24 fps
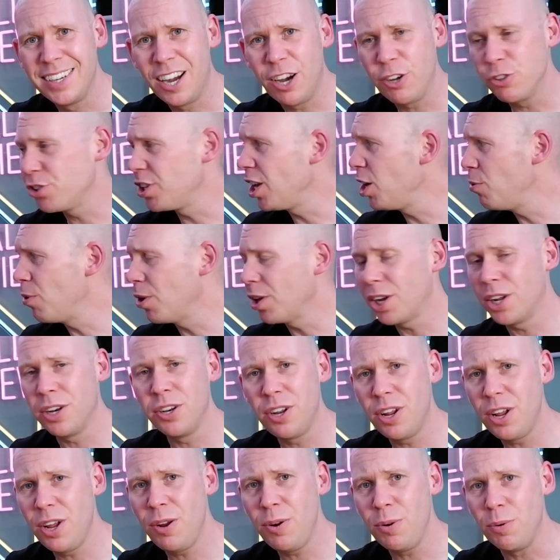I'll see what I
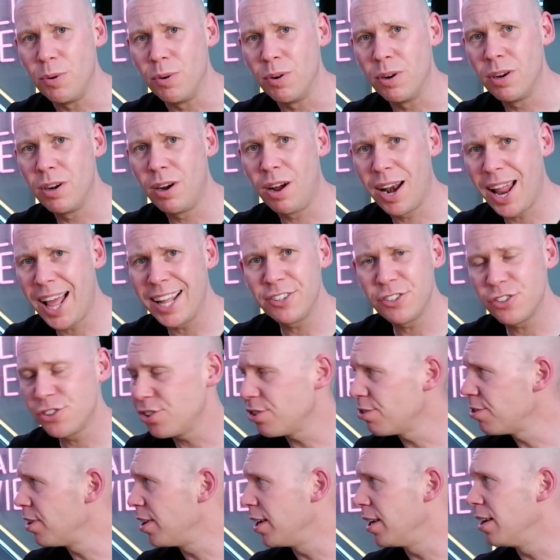can do. I'll
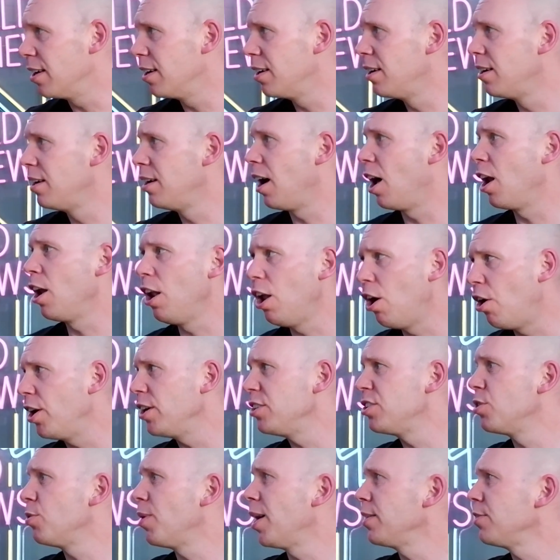answer it. I
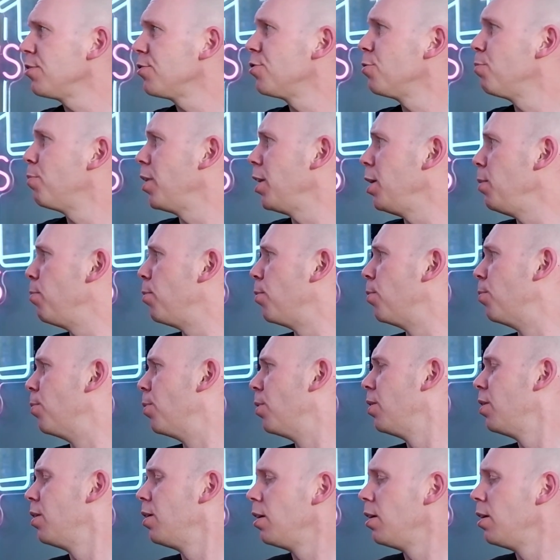like to answer people.